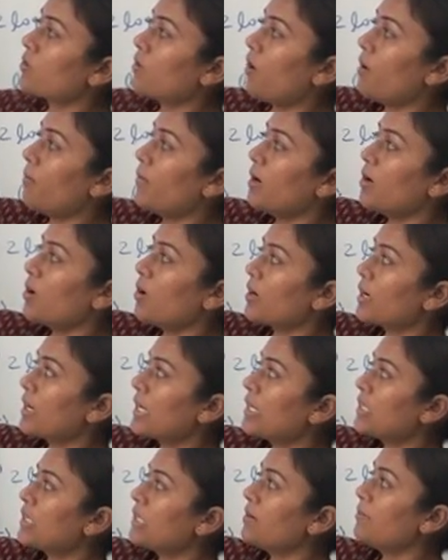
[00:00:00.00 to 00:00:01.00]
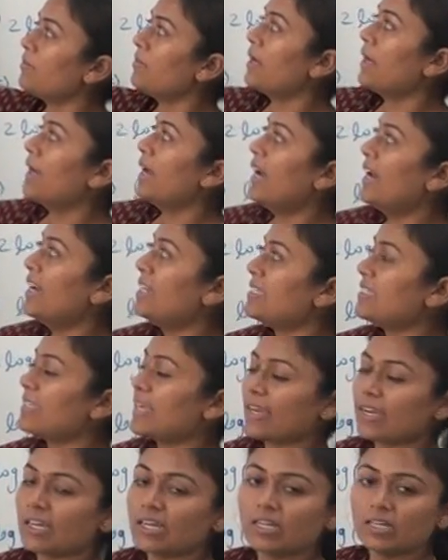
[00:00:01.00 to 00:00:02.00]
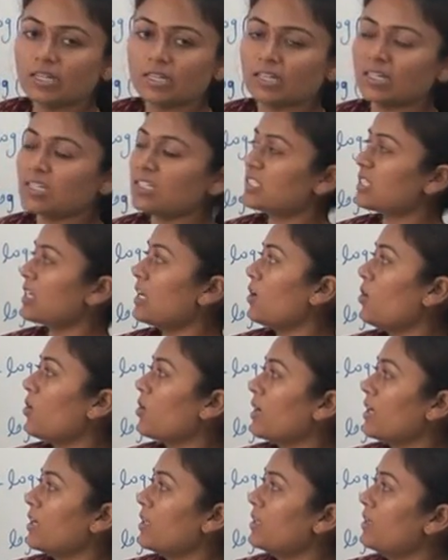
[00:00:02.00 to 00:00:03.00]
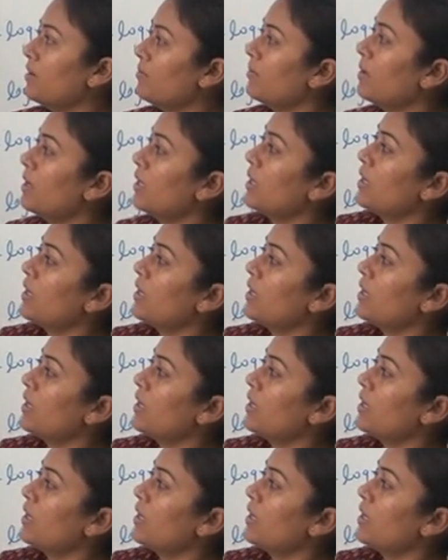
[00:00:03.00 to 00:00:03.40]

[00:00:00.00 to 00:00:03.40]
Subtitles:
common logarithm, and second, natural logarithm.